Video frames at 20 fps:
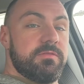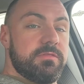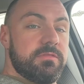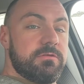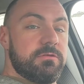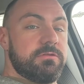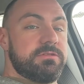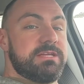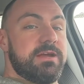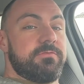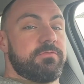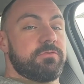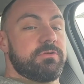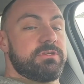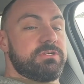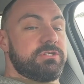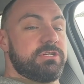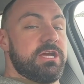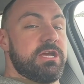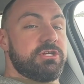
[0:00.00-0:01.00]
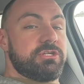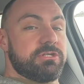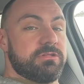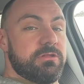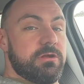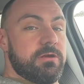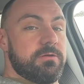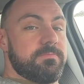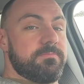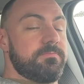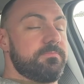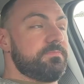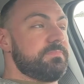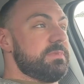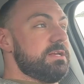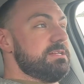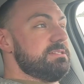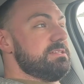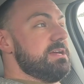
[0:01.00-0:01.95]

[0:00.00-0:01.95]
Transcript: little differentiation there, is